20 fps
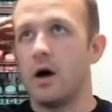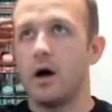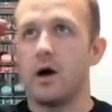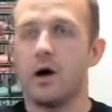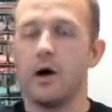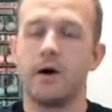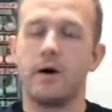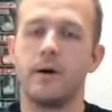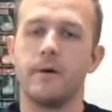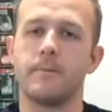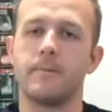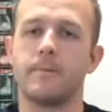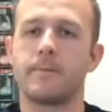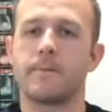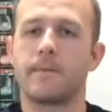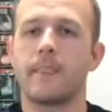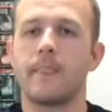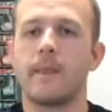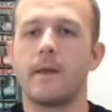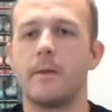Um,
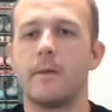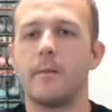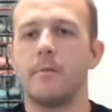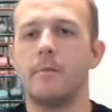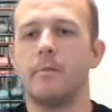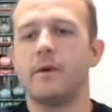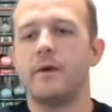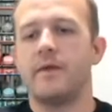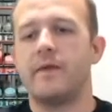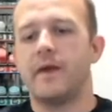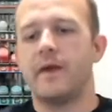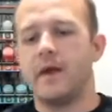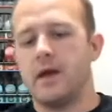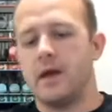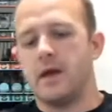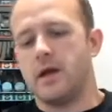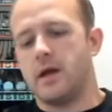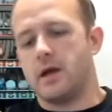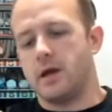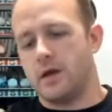but
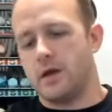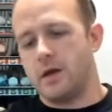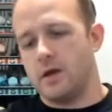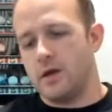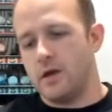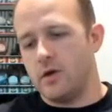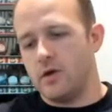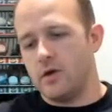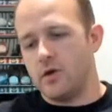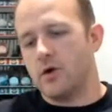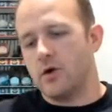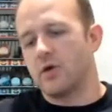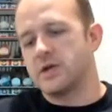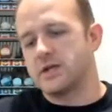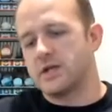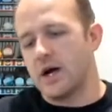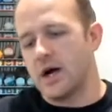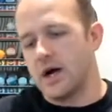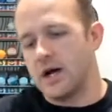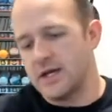then you can
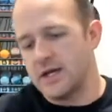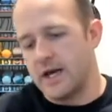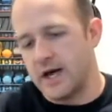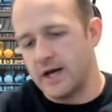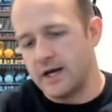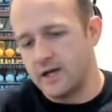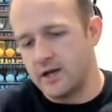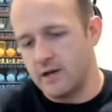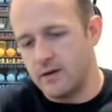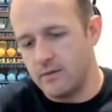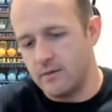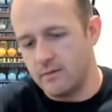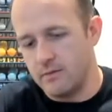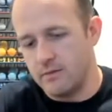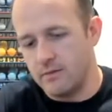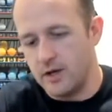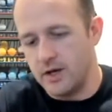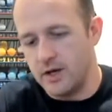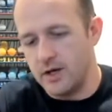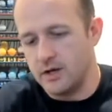always contact
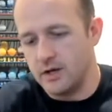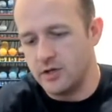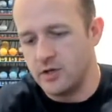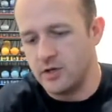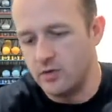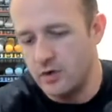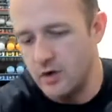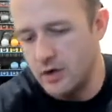him and do